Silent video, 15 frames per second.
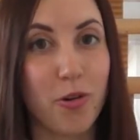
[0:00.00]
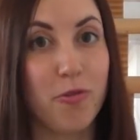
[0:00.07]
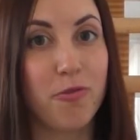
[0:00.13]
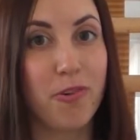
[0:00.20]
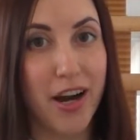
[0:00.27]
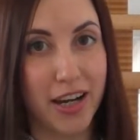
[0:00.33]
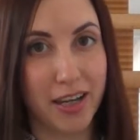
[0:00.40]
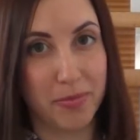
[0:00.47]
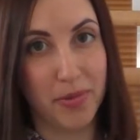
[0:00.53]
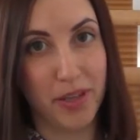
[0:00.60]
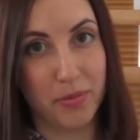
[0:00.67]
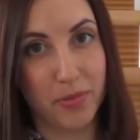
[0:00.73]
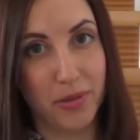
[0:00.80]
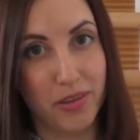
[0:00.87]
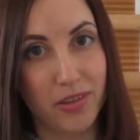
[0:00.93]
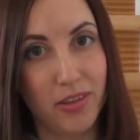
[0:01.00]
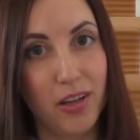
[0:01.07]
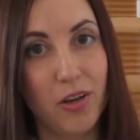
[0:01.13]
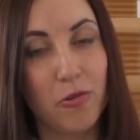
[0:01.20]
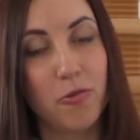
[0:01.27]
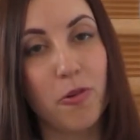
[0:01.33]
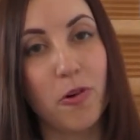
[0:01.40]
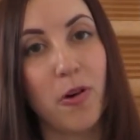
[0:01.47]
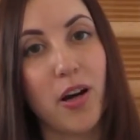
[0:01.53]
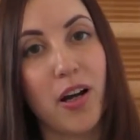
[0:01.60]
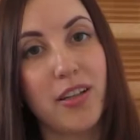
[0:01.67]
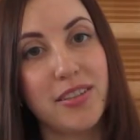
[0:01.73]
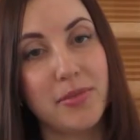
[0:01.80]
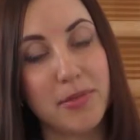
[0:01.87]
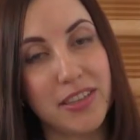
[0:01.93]
or fire people
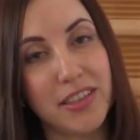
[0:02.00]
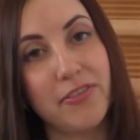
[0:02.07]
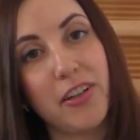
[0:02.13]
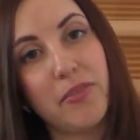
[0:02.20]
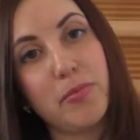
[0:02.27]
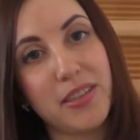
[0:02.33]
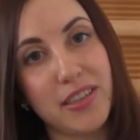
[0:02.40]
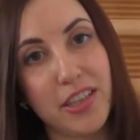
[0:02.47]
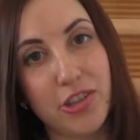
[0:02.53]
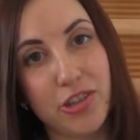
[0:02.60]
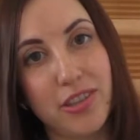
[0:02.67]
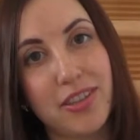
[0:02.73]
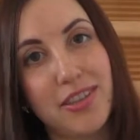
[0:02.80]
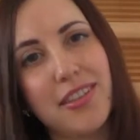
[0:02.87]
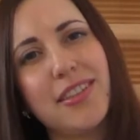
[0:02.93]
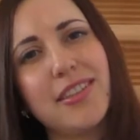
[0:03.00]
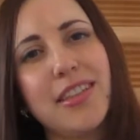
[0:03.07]
for specific positions,